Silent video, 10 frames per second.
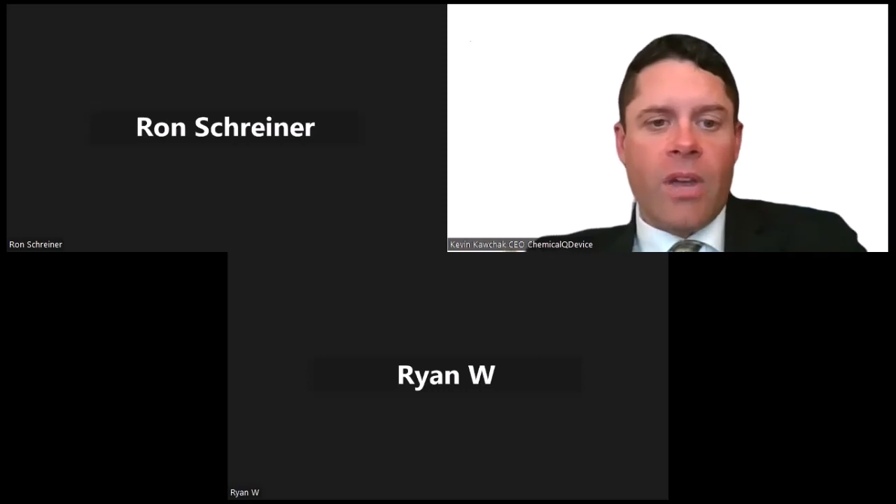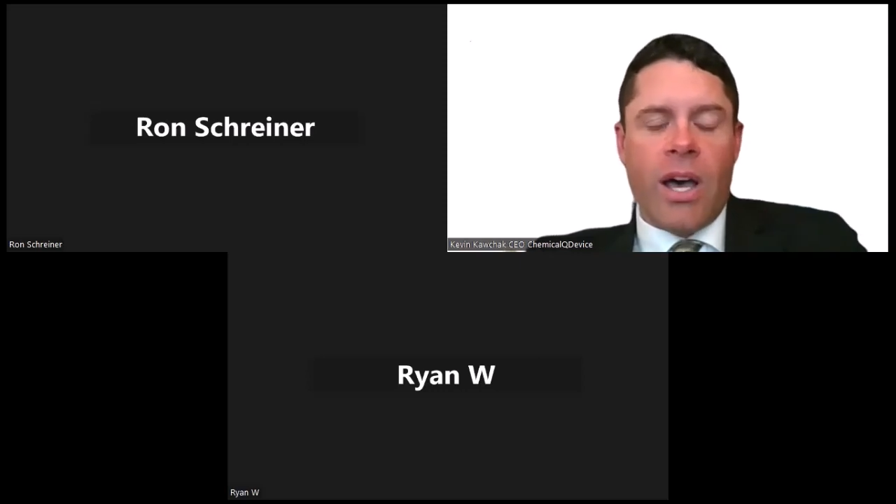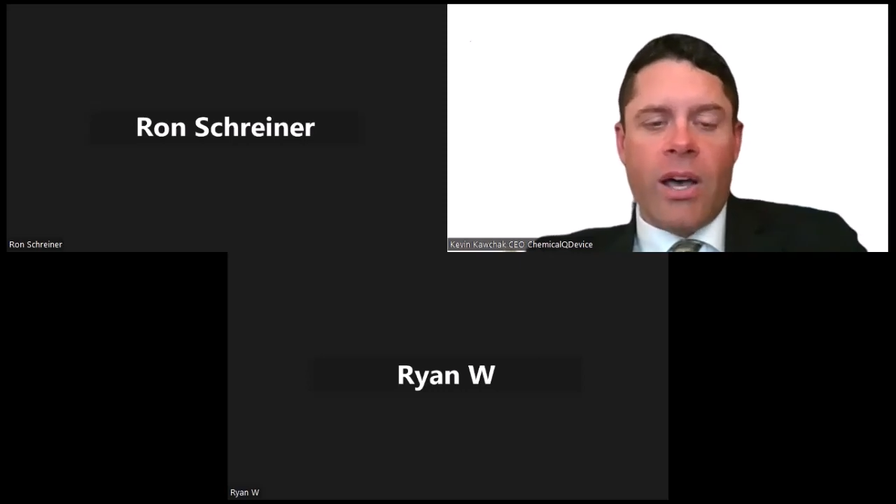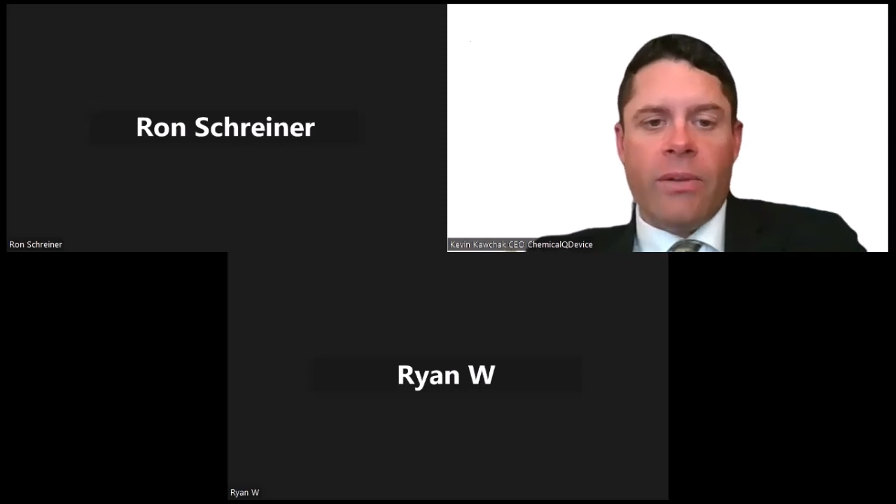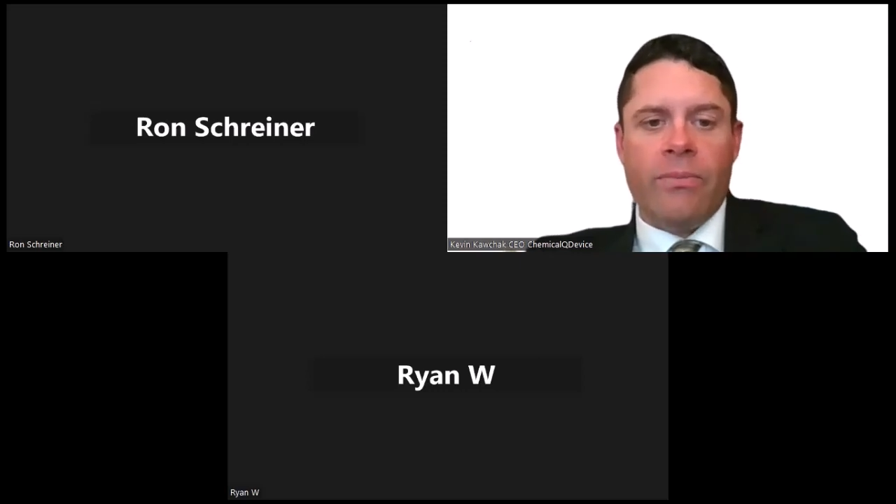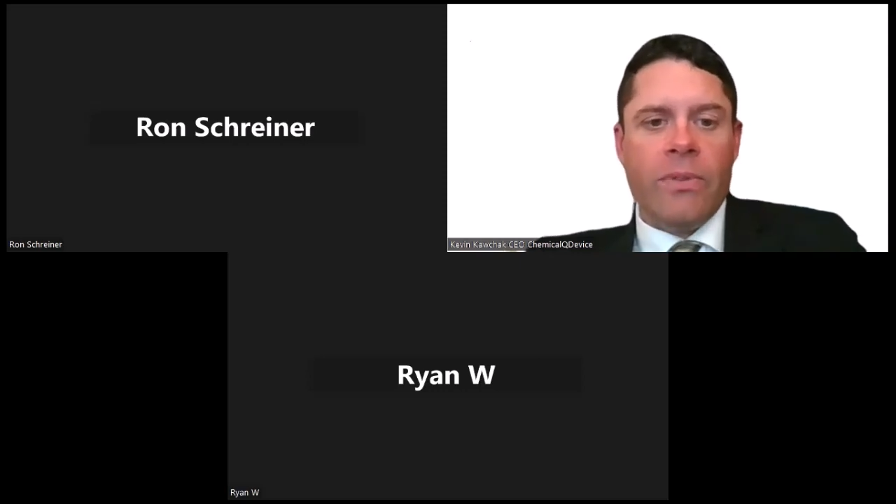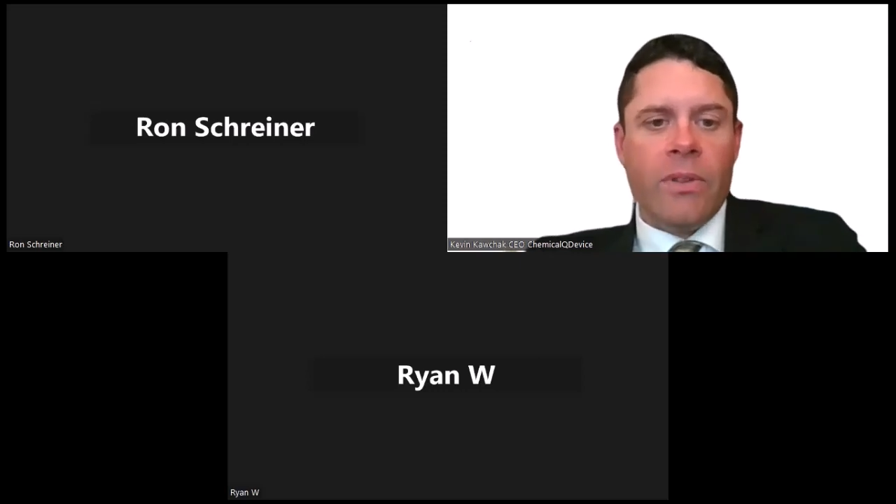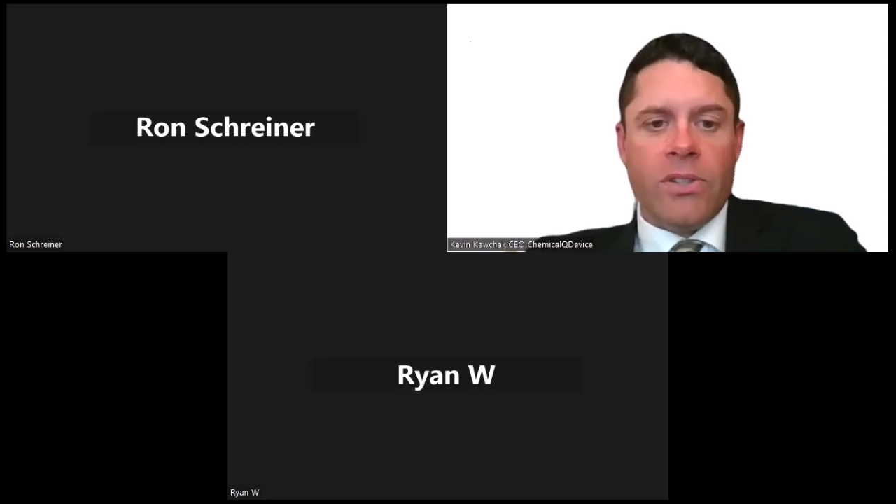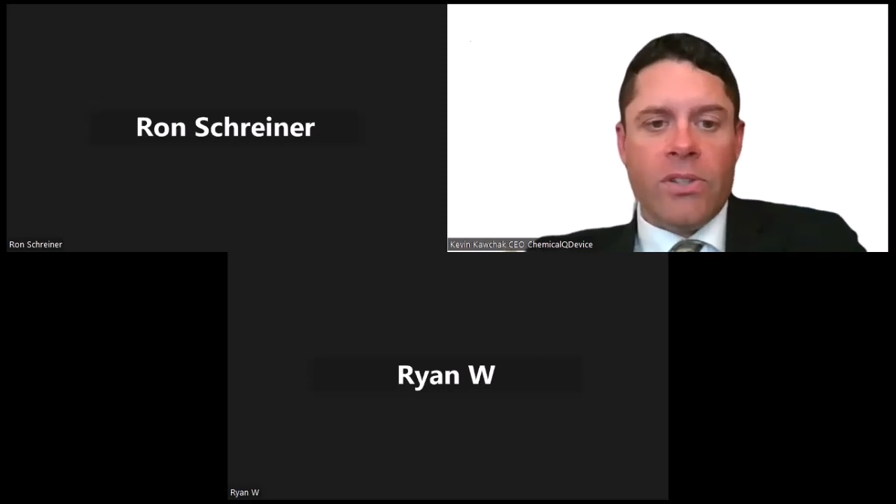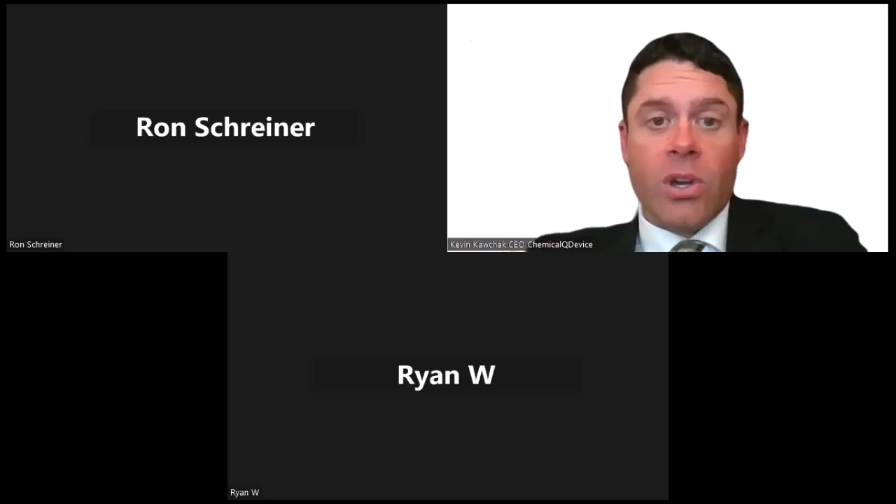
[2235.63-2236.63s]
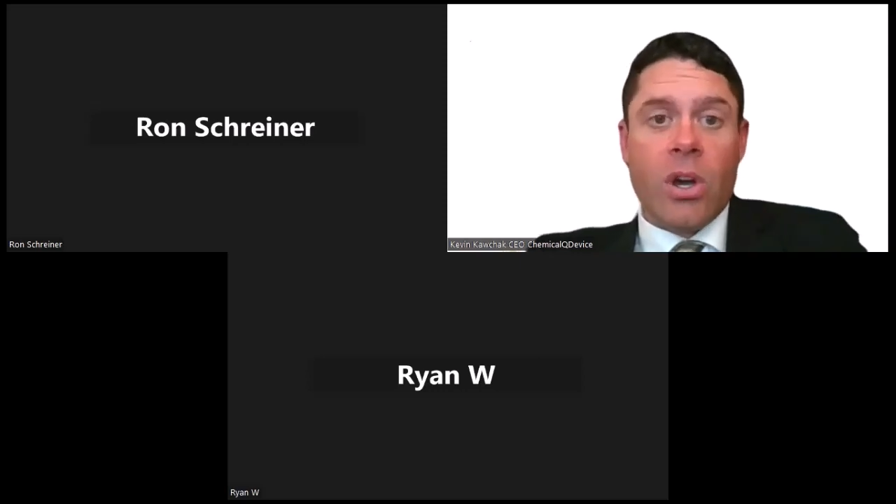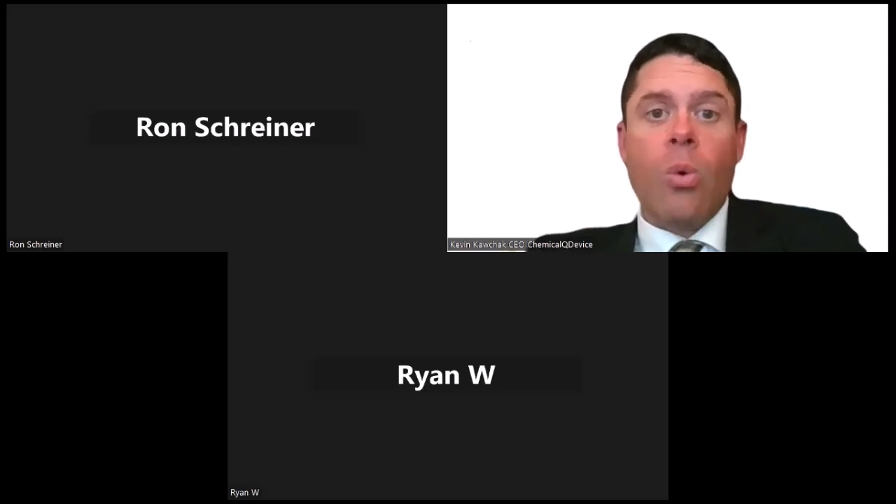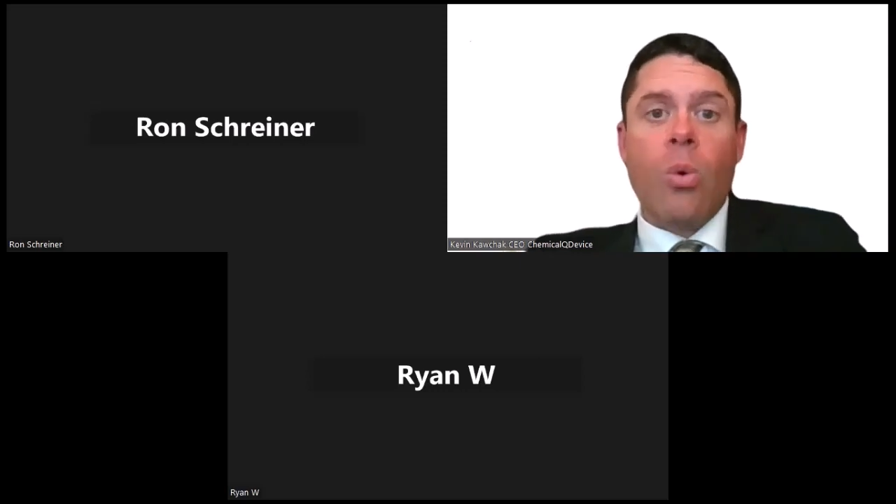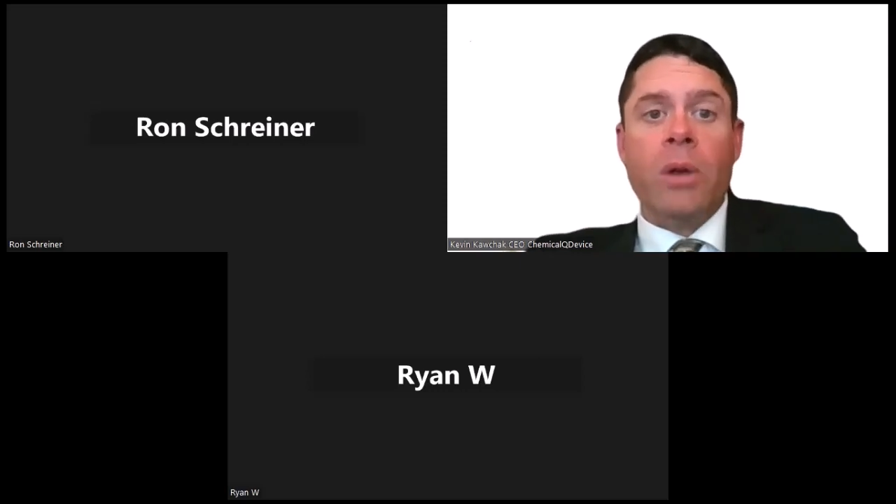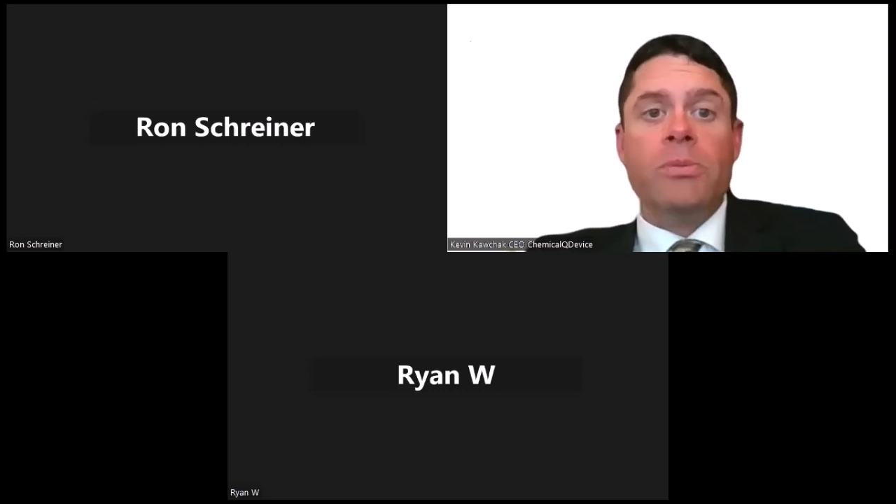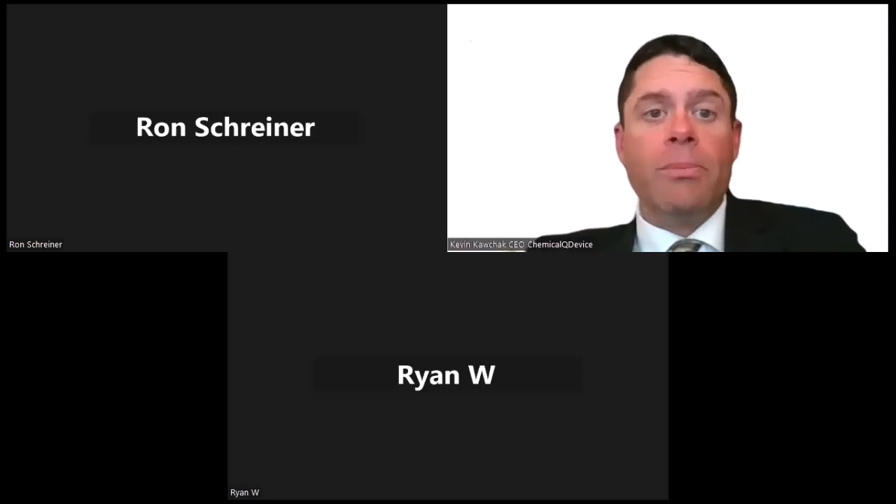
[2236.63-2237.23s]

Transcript: as quantum